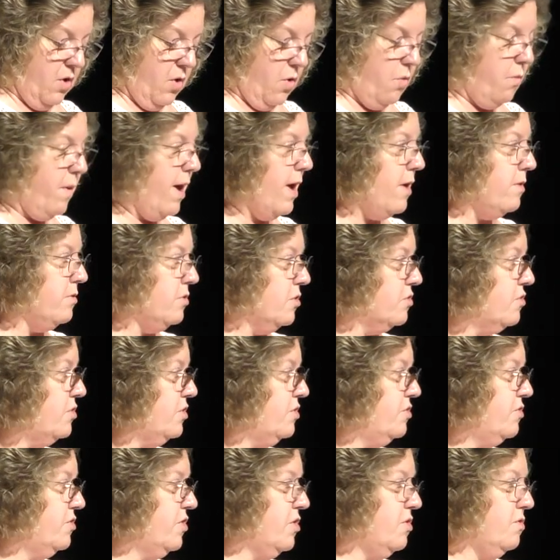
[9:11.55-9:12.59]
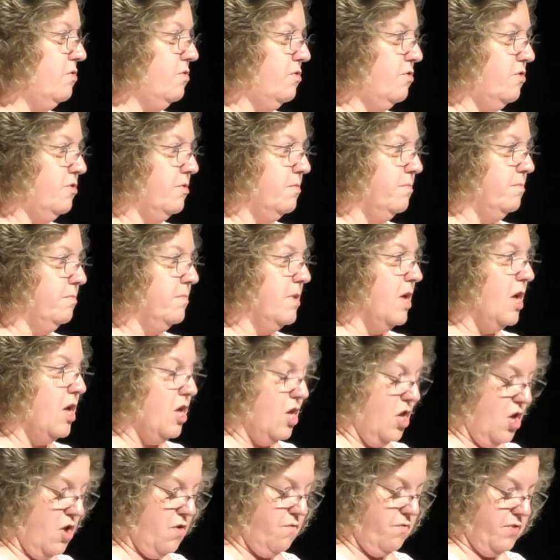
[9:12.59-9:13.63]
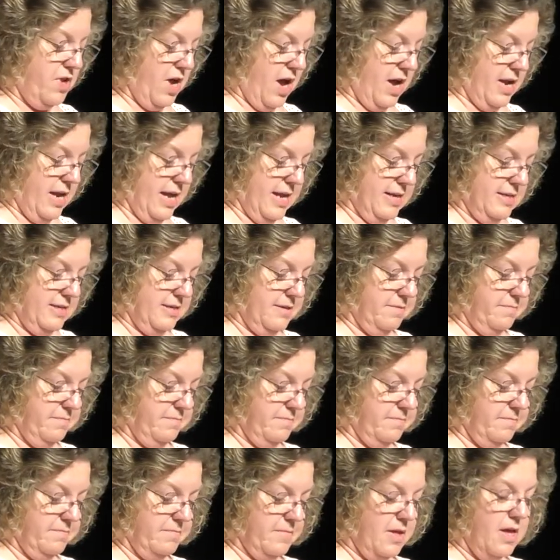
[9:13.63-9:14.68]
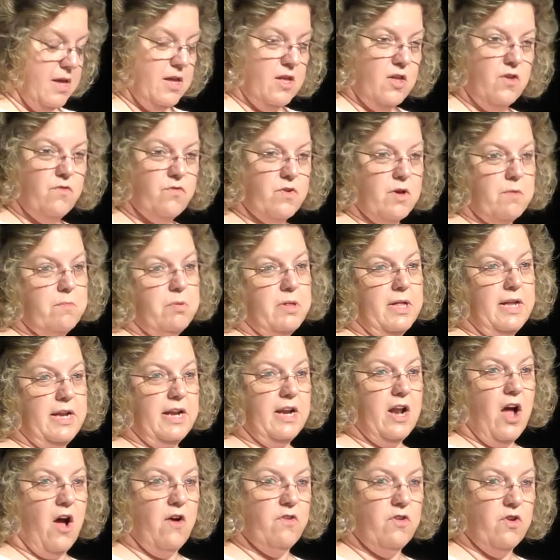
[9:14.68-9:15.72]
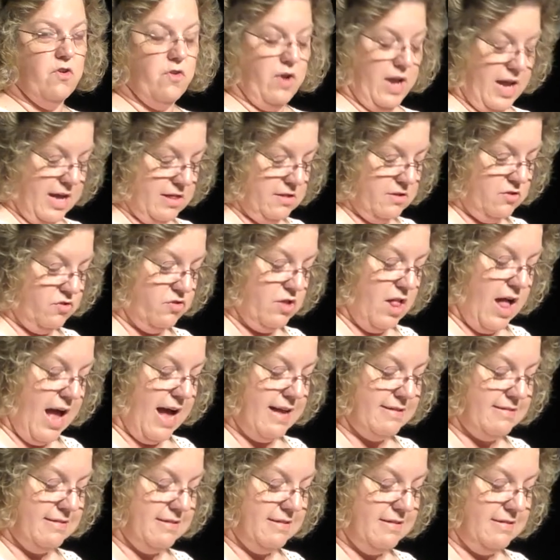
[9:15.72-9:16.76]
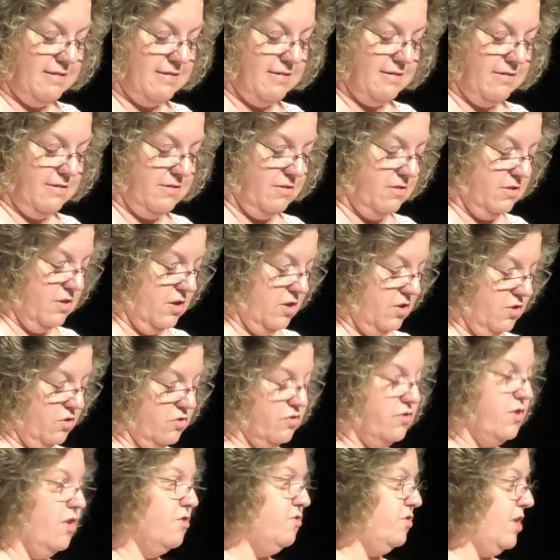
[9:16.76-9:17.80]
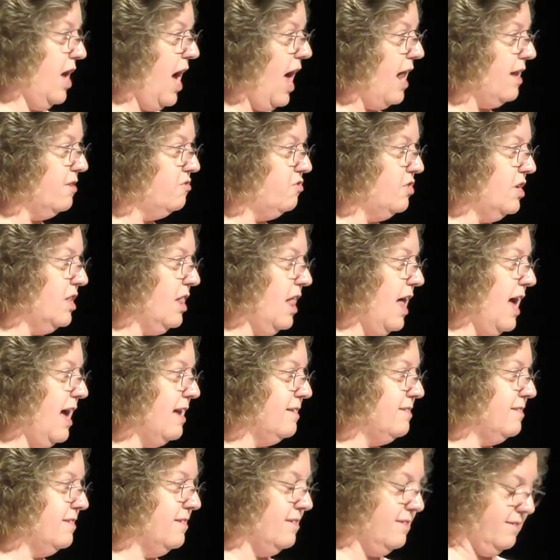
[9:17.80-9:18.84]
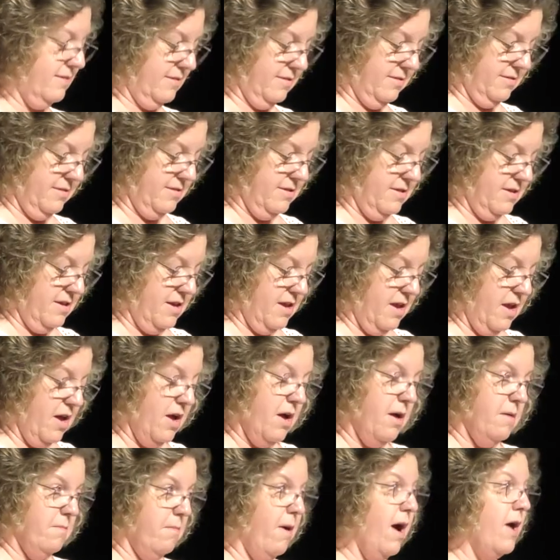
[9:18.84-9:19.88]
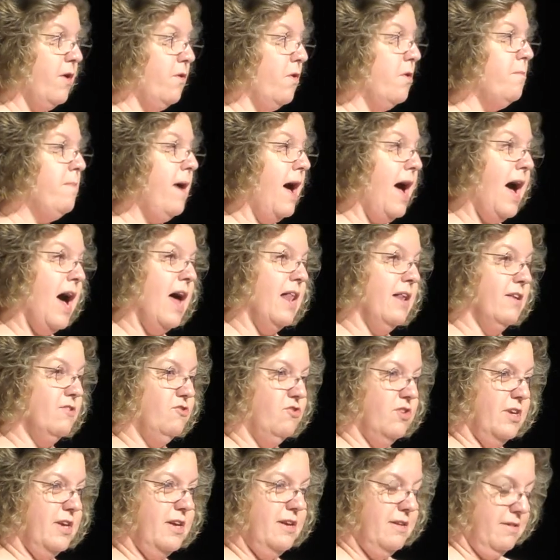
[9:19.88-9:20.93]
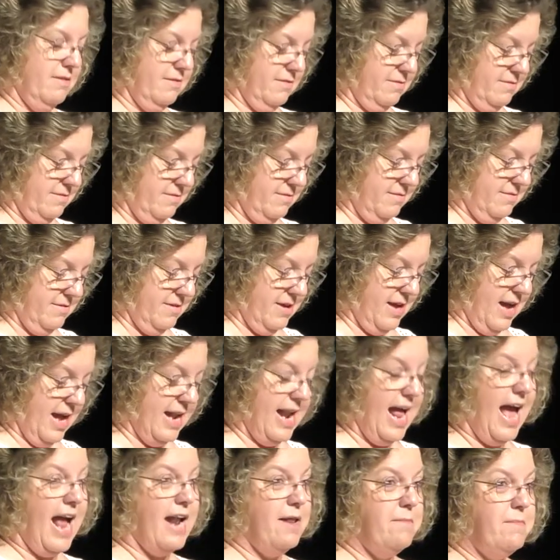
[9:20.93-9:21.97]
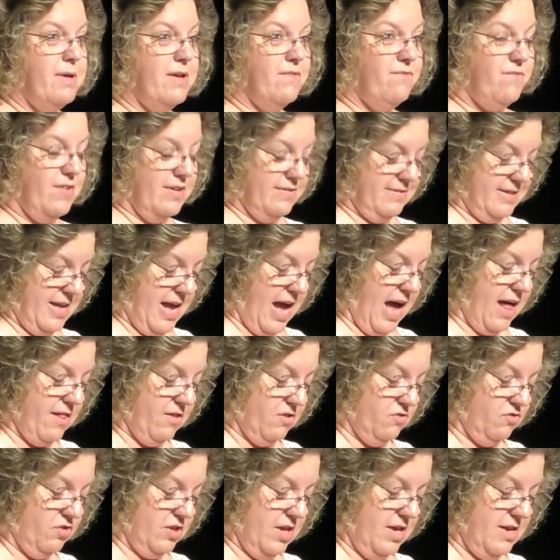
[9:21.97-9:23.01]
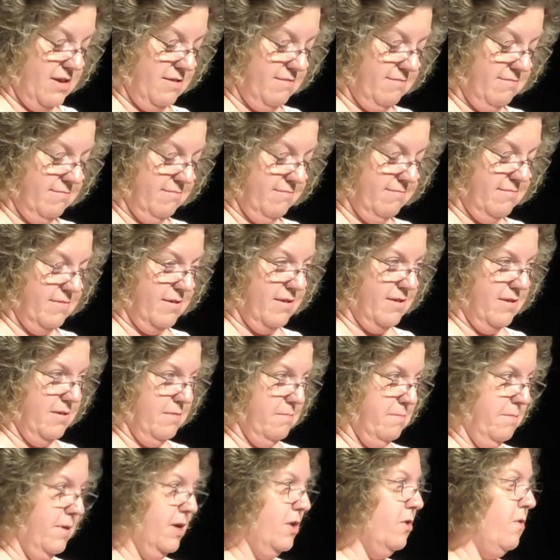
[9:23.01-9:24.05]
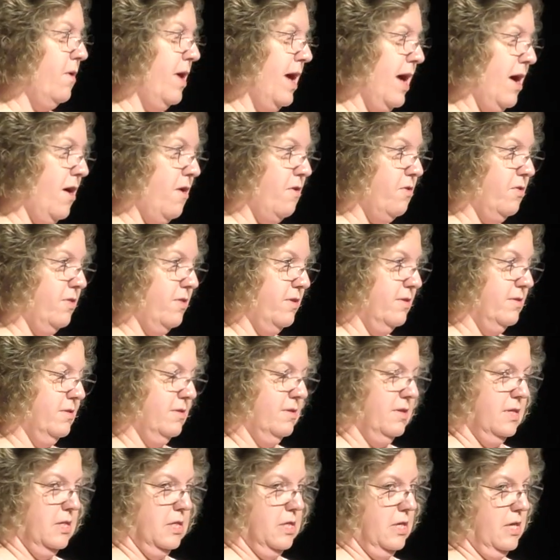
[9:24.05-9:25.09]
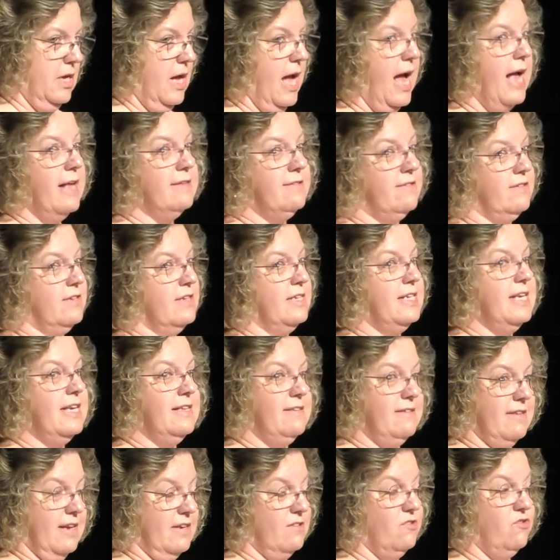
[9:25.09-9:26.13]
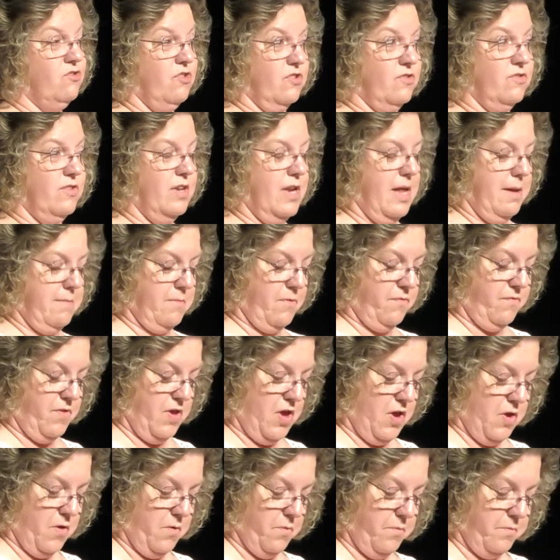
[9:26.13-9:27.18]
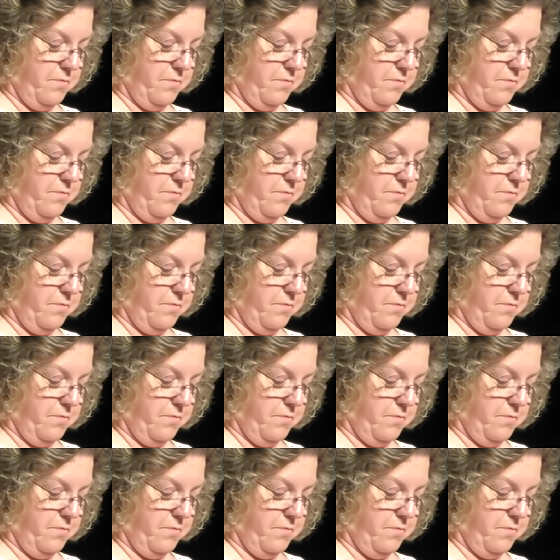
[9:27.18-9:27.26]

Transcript: Well, nursing students, you've done it. You've completed all your English classes, your sociology classes, microbiology, anatomy and physiology, mental health, and statistics, just to name a few.